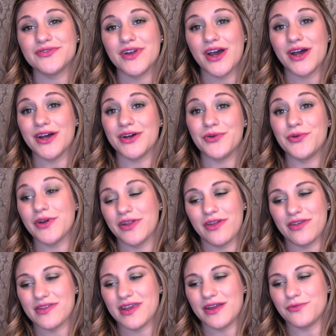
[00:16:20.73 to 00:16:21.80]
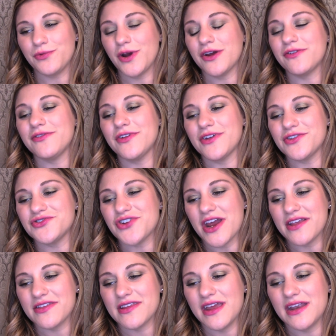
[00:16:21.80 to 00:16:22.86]
oily skin work for their dry
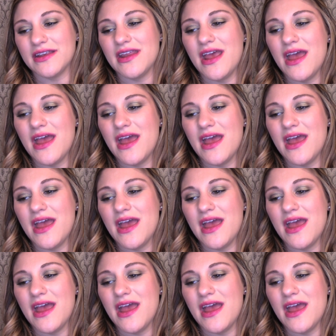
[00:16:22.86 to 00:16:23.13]
skin